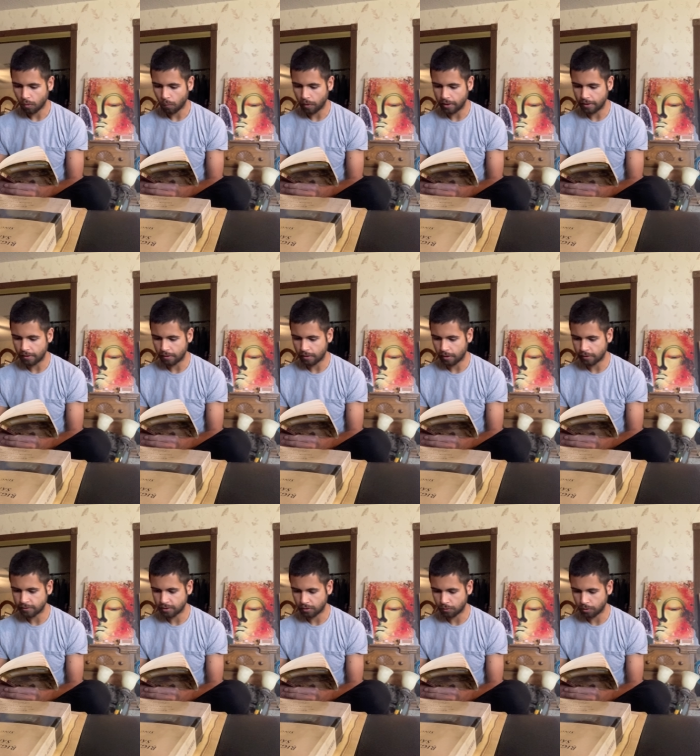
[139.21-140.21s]
When in
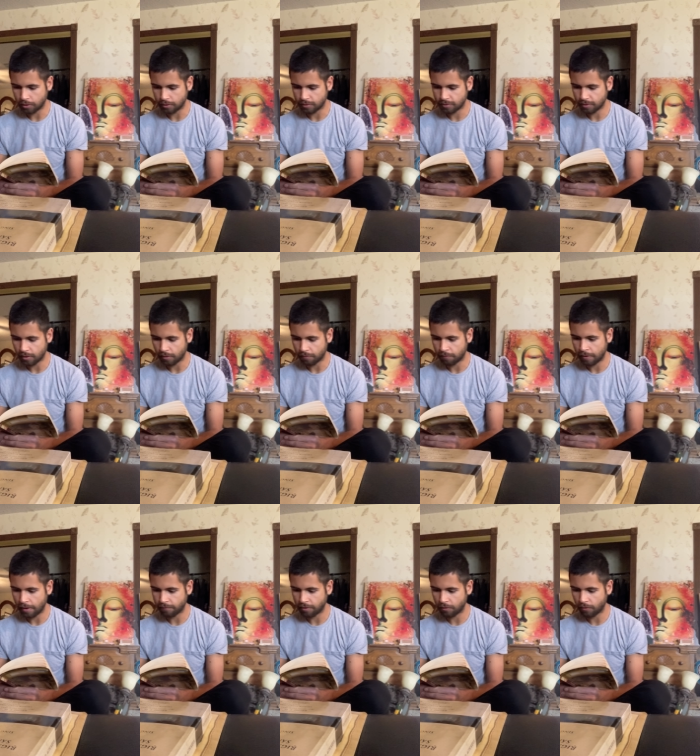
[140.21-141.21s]
consequence of
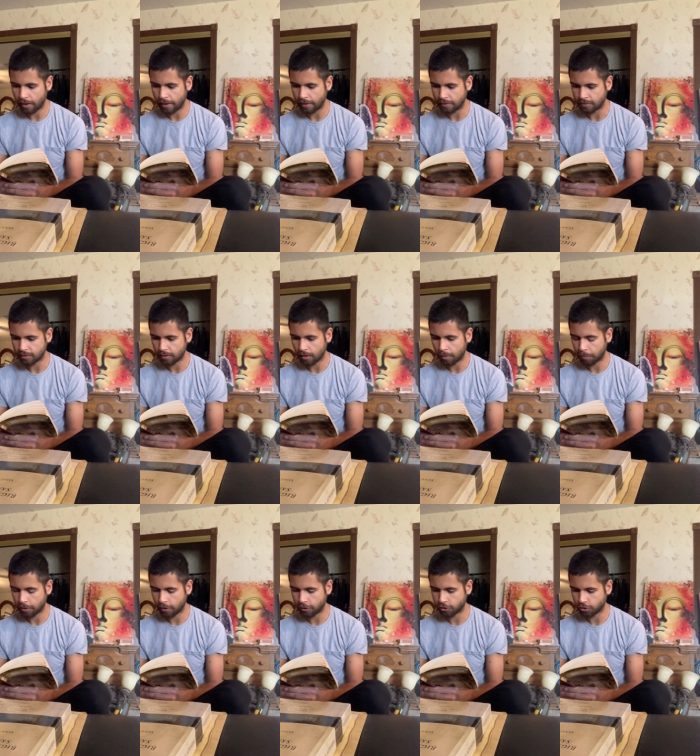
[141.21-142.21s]
heavy rains
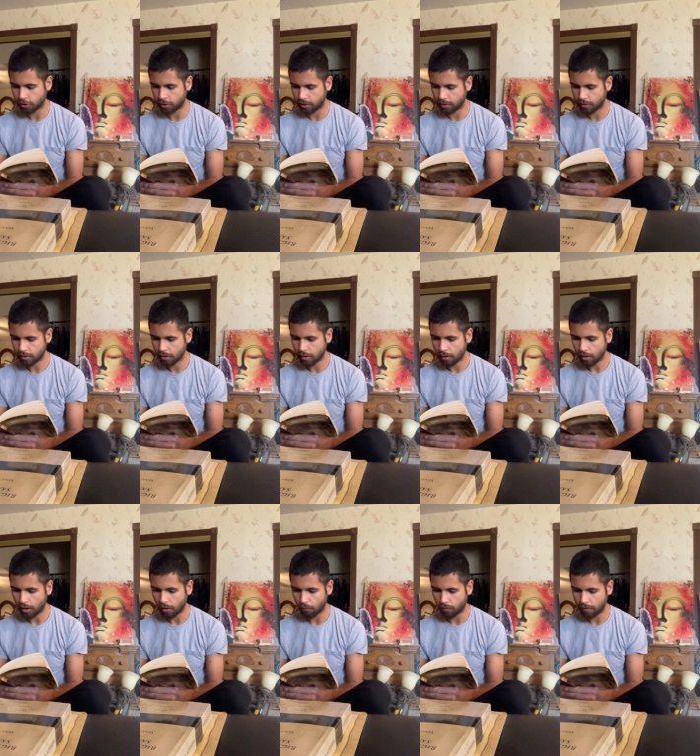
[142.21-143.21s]
up country,
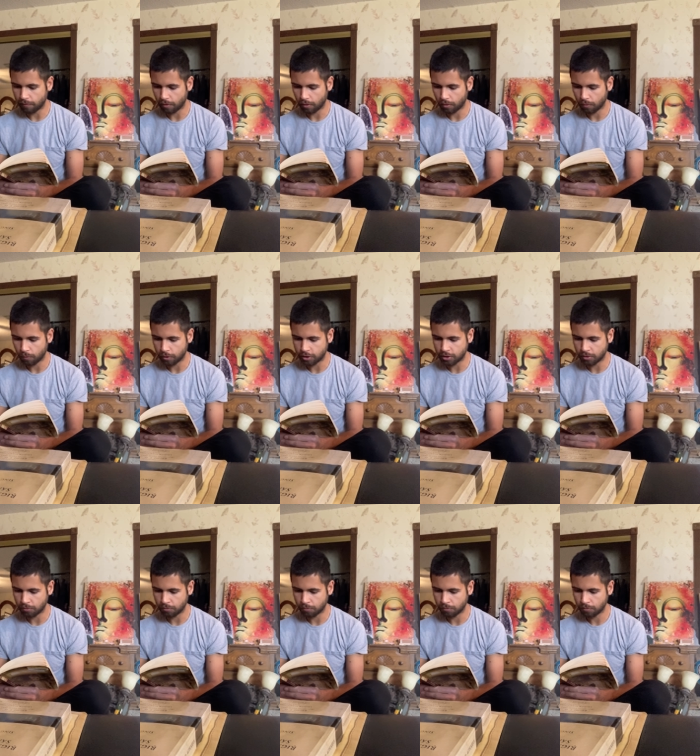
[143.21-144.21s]
a river which
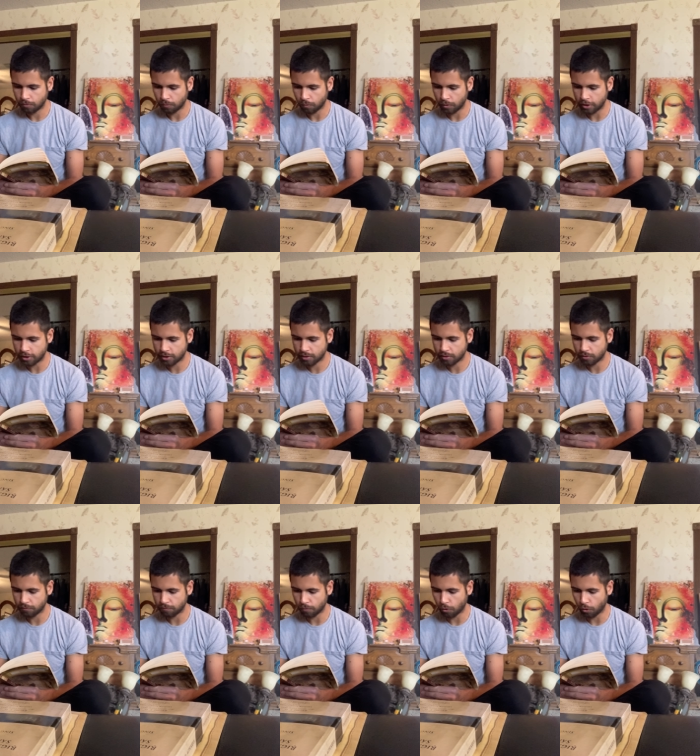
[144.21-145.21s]
you wish
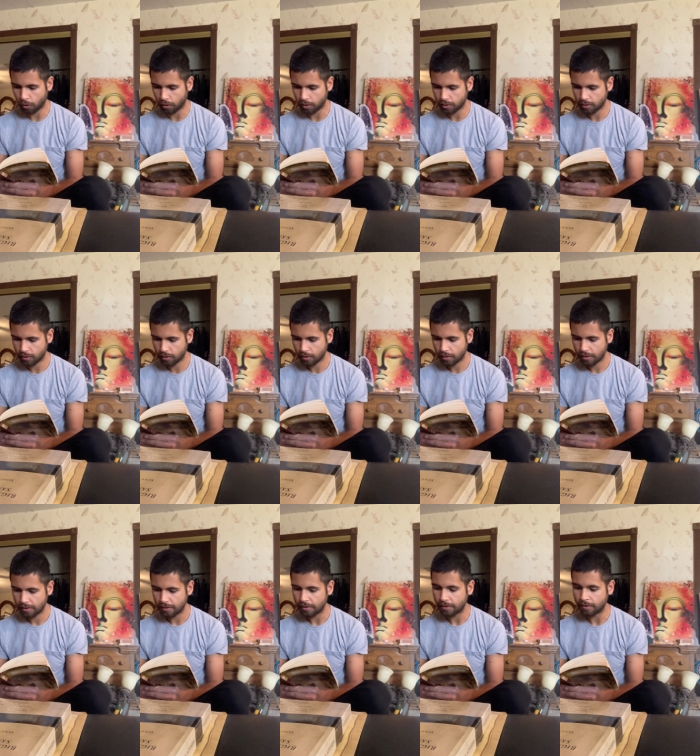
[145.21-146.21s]
to ford
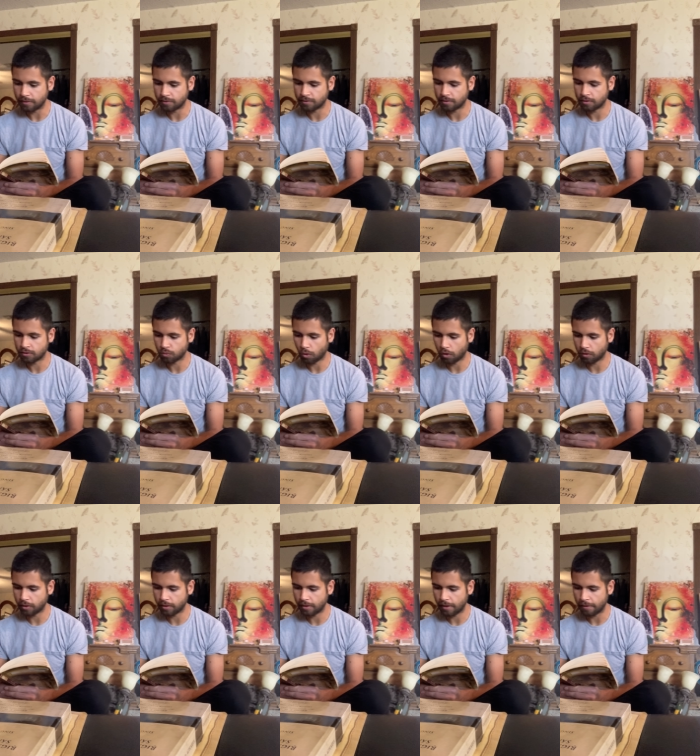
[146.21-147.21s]
is
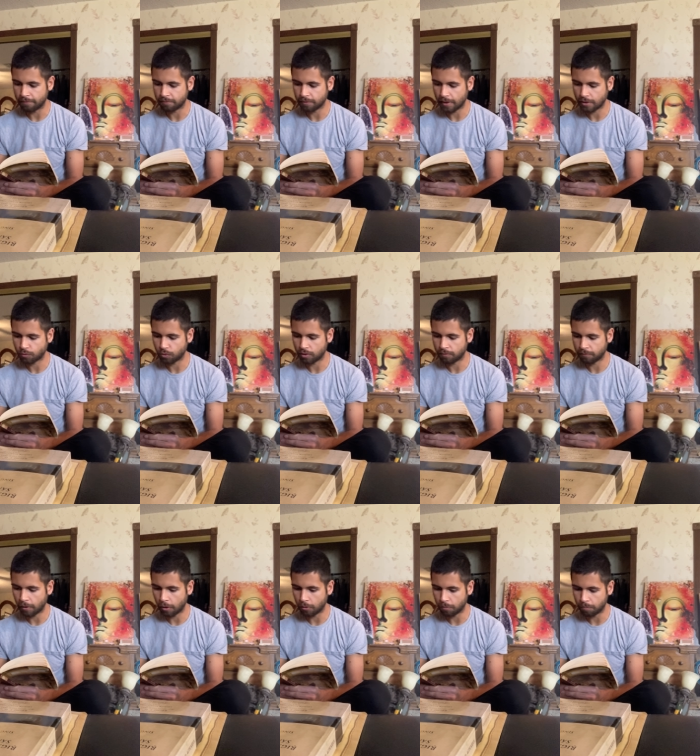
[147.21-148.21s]
swollen and flecked with
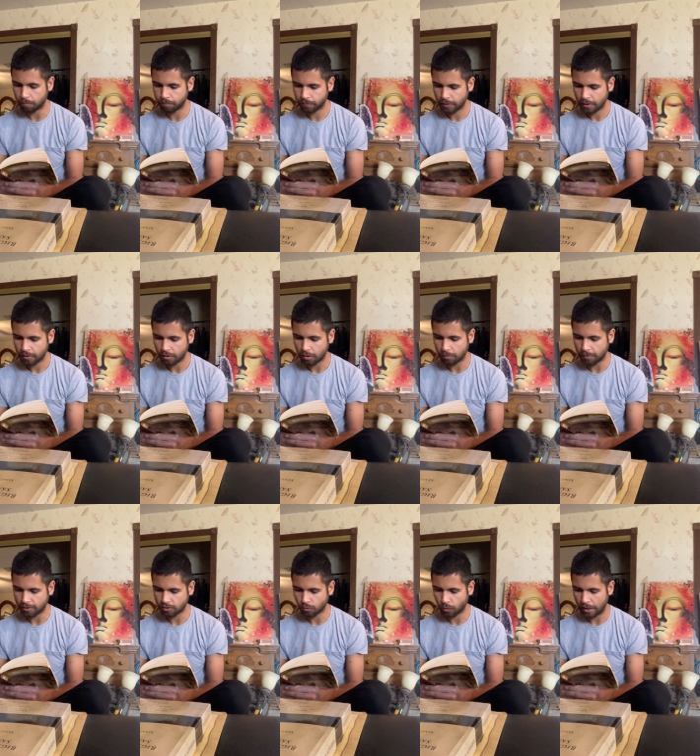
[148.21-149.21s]
foam. You
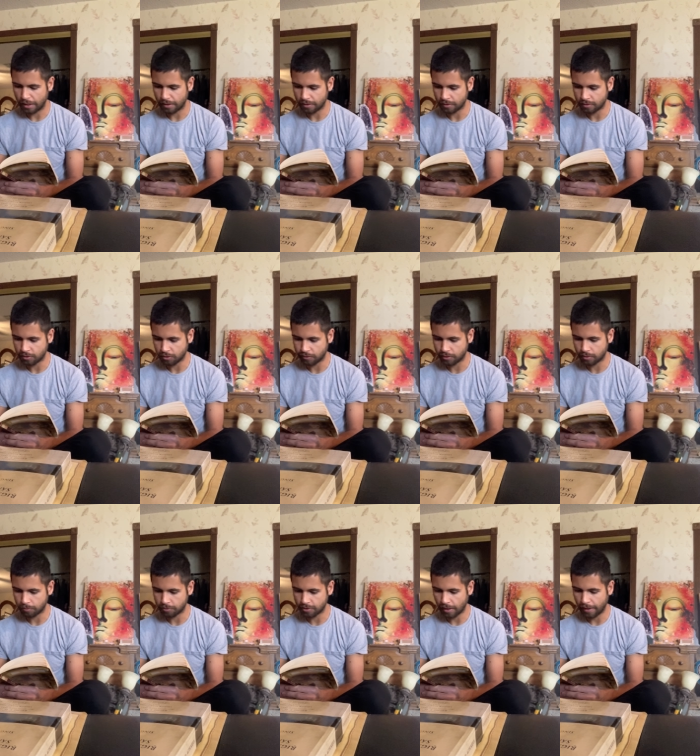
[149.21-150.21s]
must wait until it
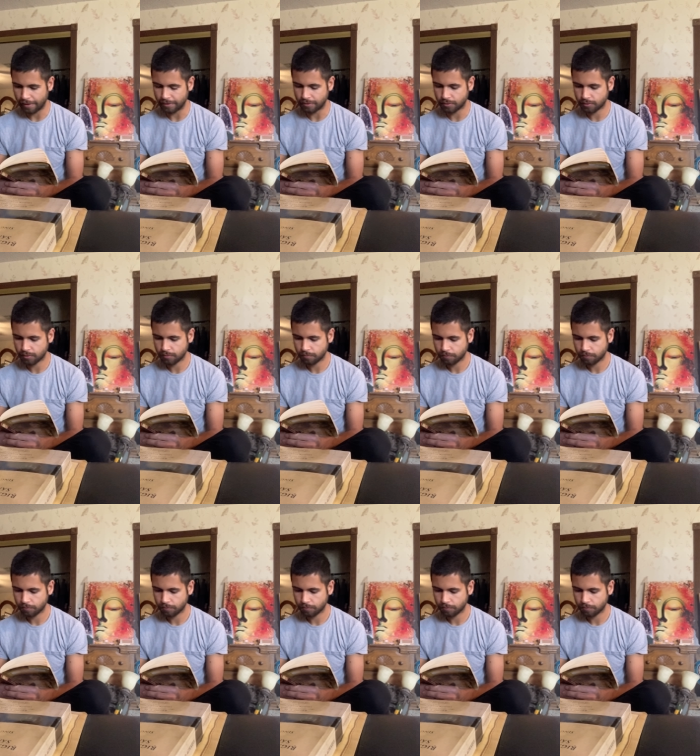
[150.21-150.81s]
subsides.